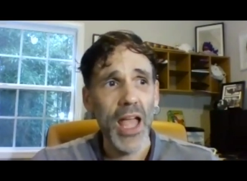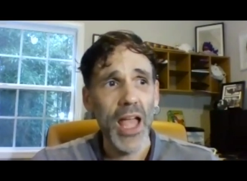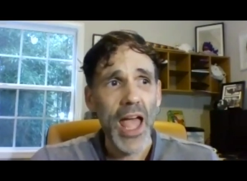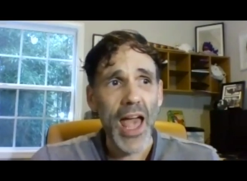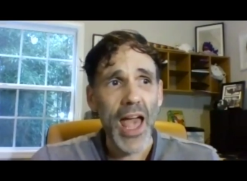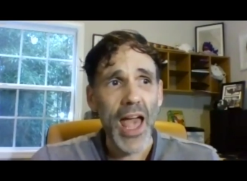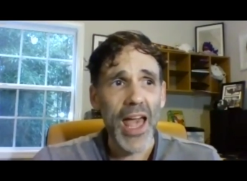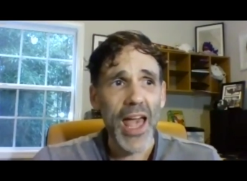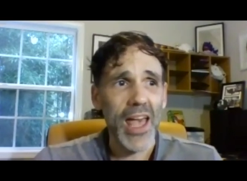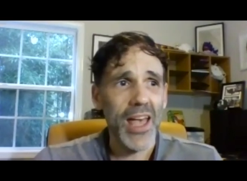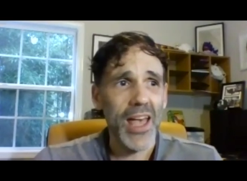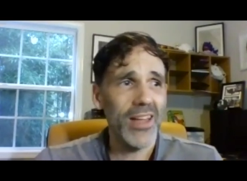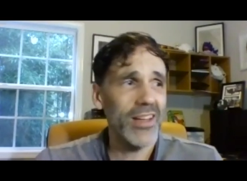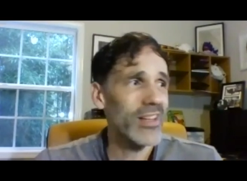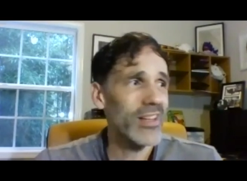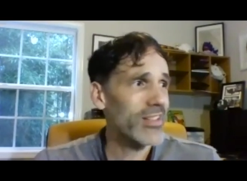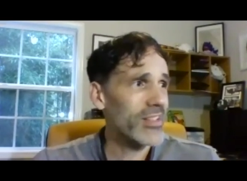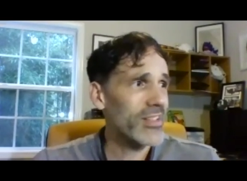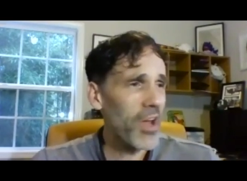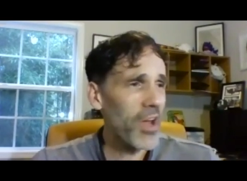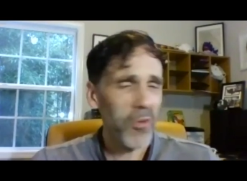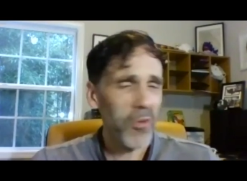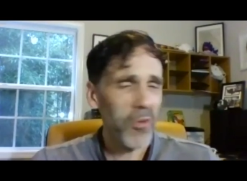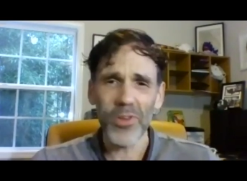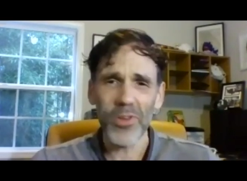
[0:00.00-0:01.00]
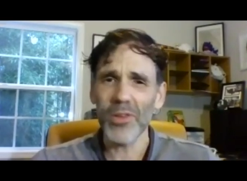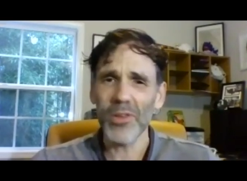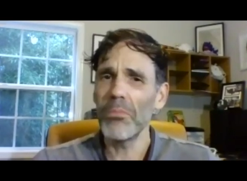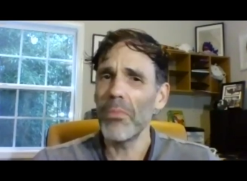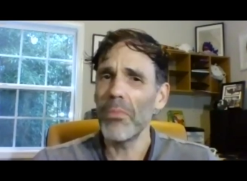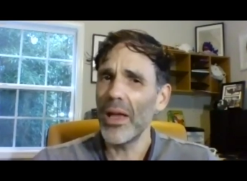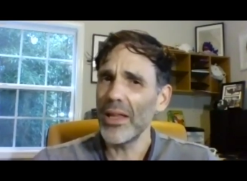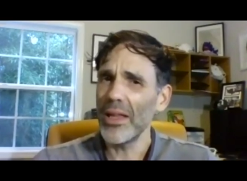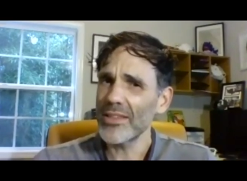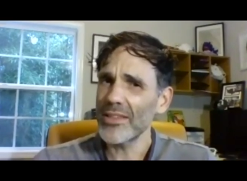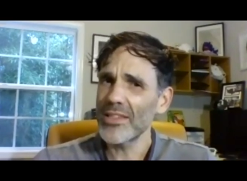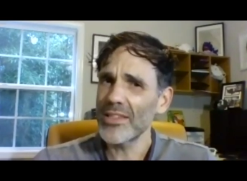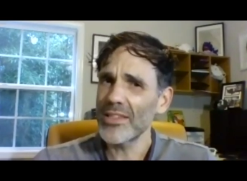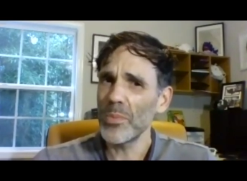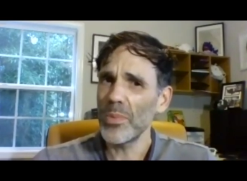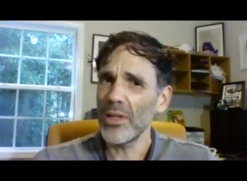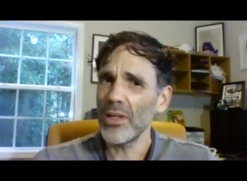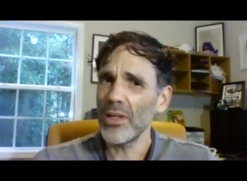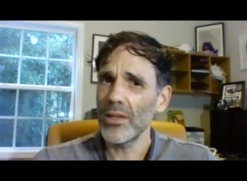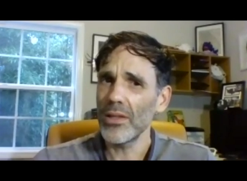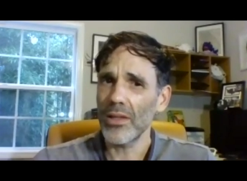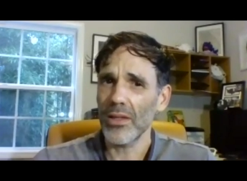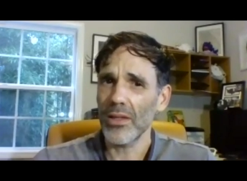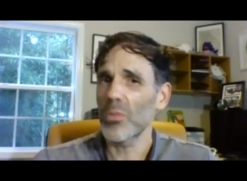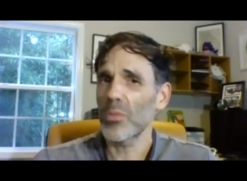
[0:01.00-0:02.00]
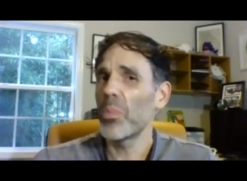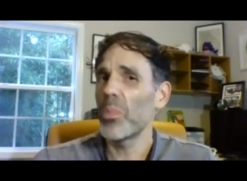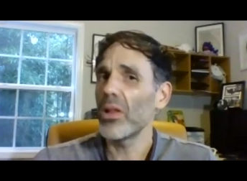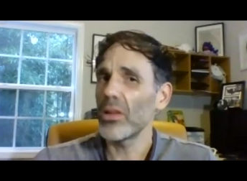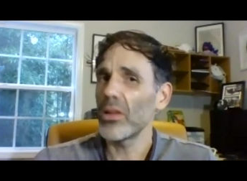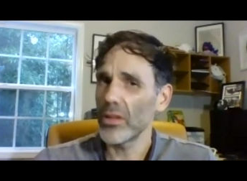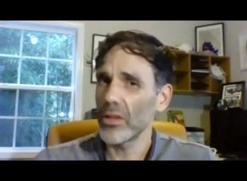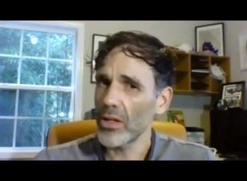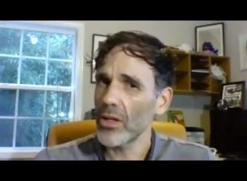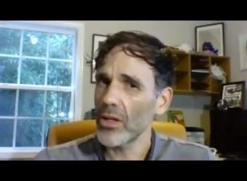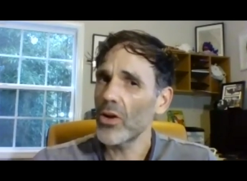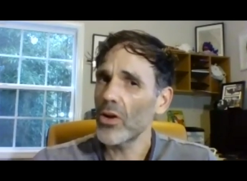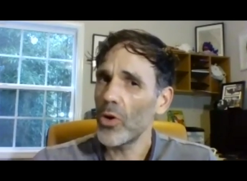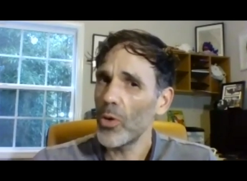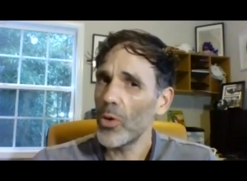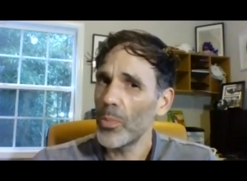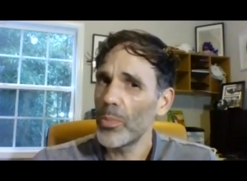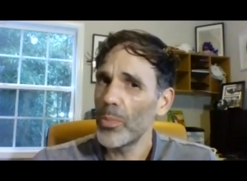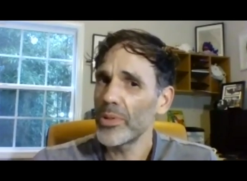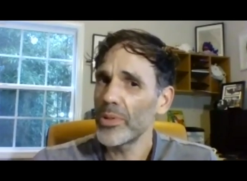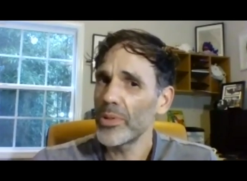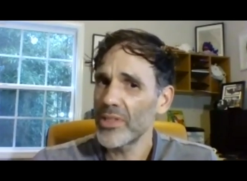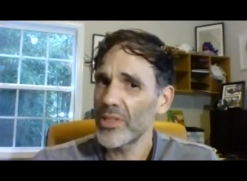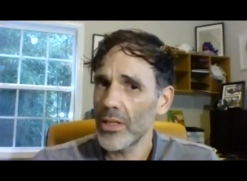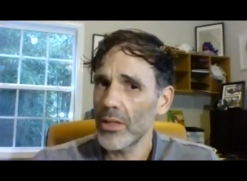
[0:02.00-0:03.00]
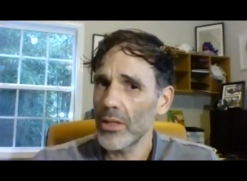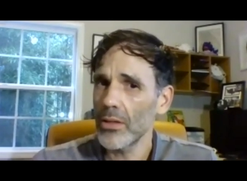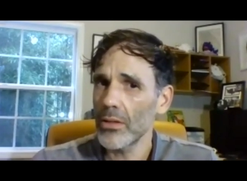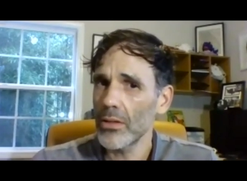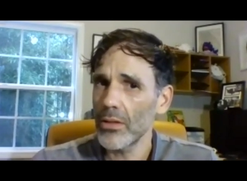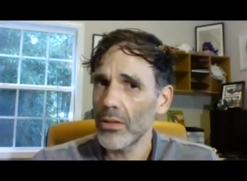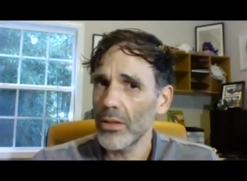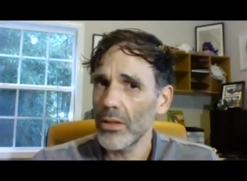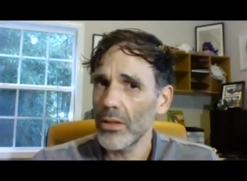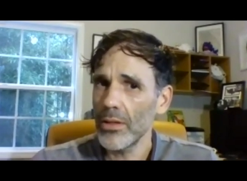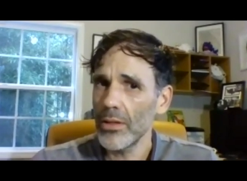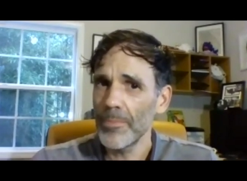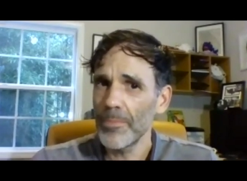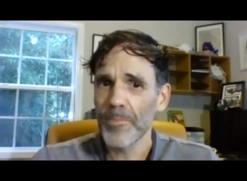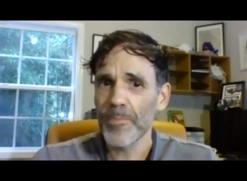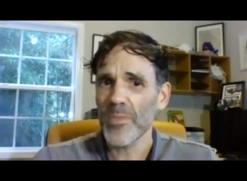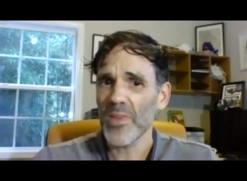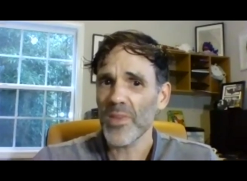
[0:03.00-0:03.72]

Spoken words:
And it's not really meant to be like political particularly.